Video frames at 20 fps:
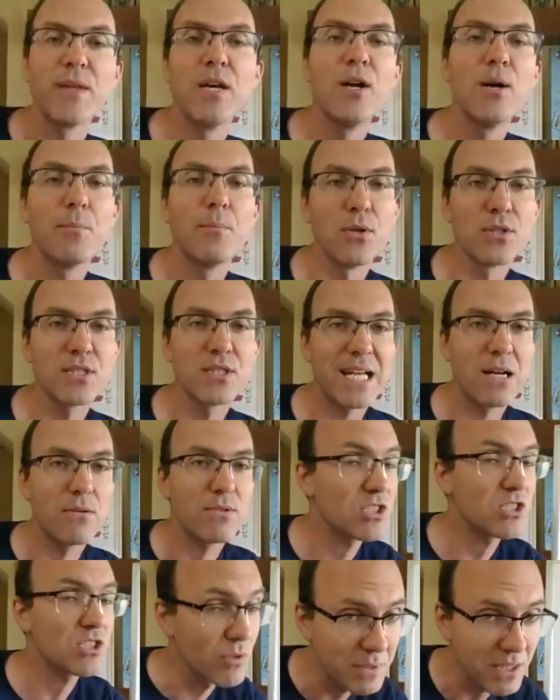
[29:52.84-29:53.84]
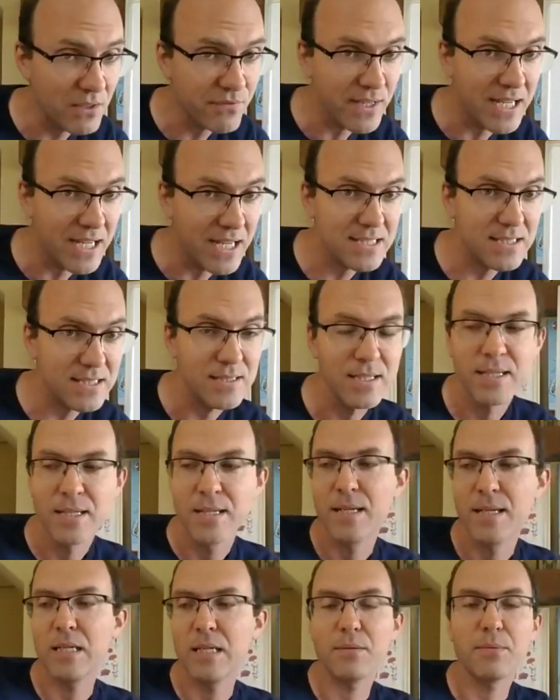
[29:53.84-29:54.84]
pulls it out extremely fast.
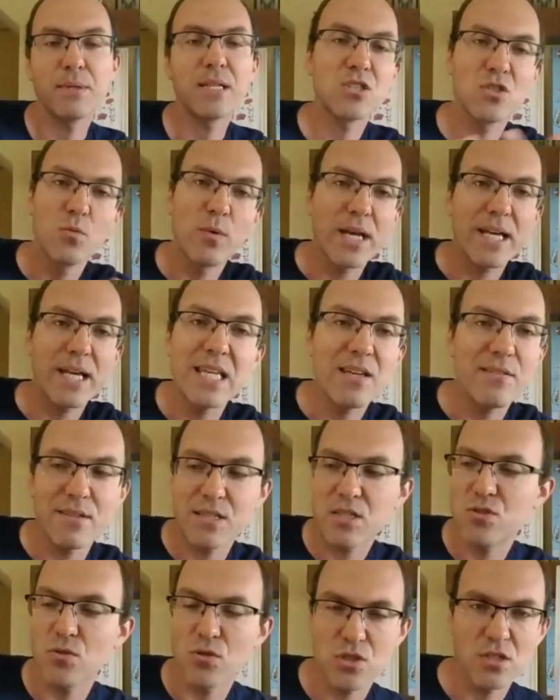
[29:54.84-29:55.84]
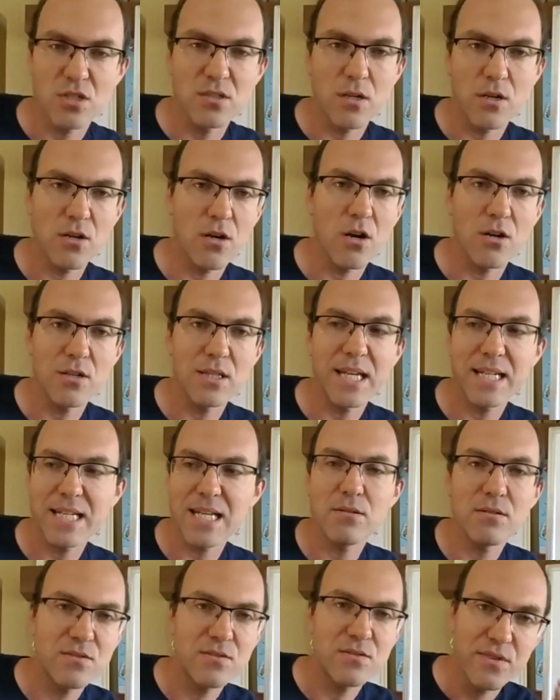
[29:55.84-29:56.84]
because the way kvstores are laid out,
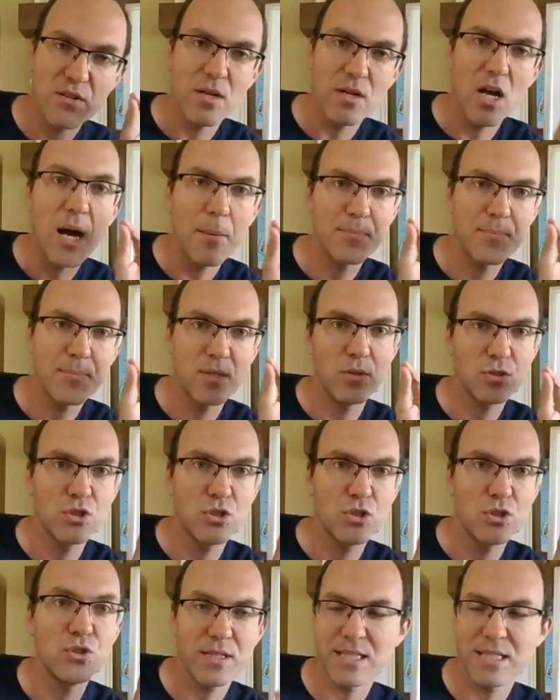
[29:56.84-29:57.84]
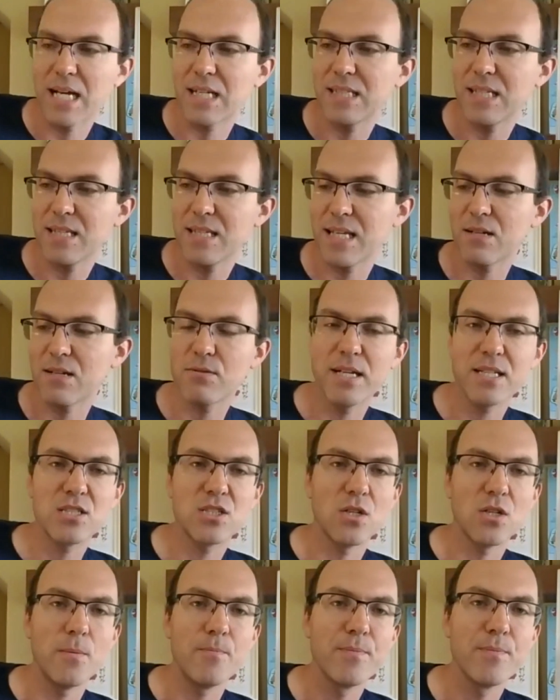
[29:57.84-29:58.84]
it's very optimal to do exactly that, right?
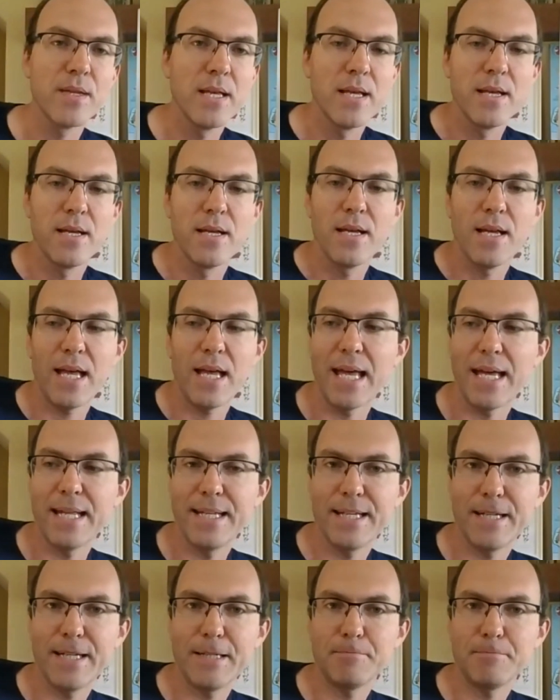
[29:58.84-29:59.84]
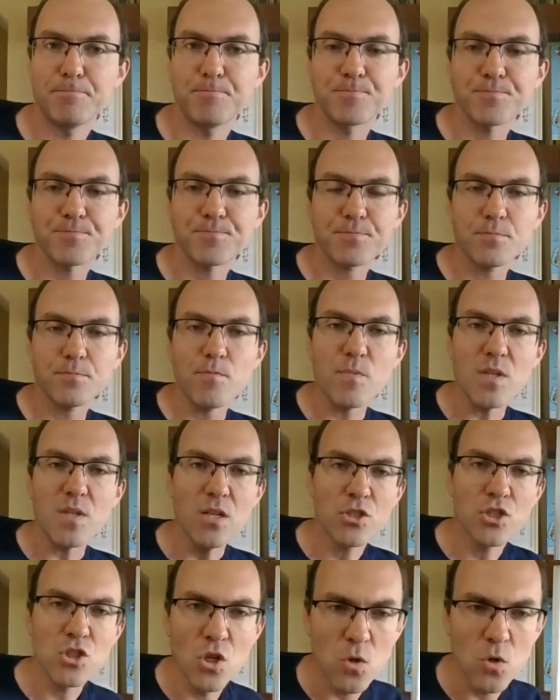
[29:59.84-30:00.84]
So, and
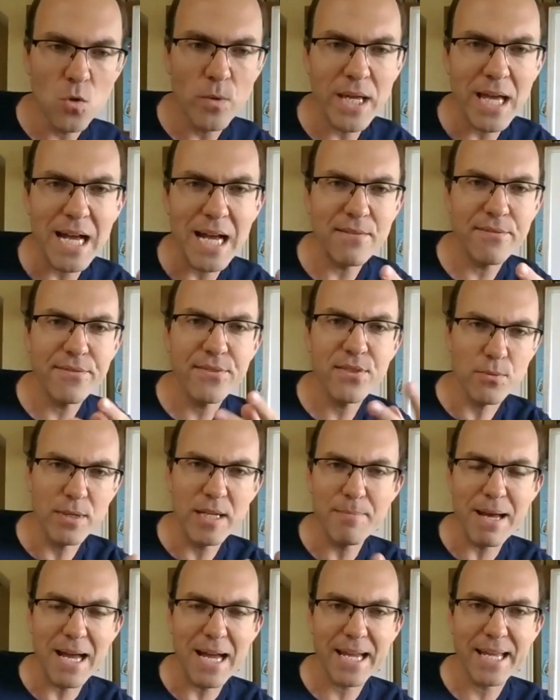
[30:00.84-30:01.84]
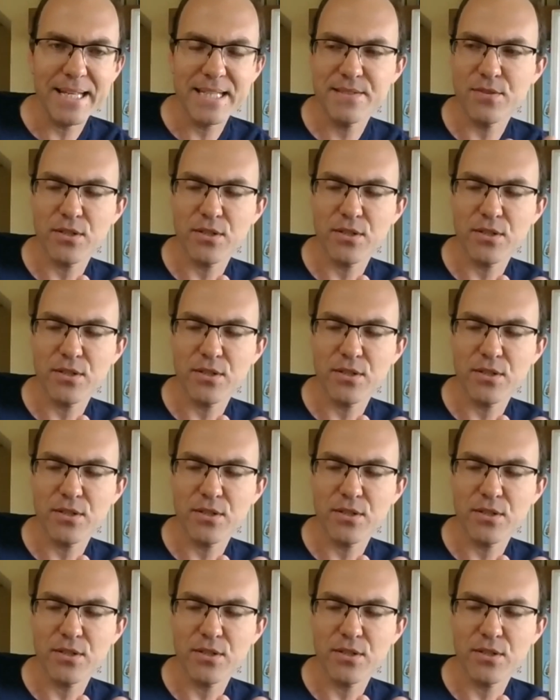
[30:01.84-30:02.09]
so we have 3 backends for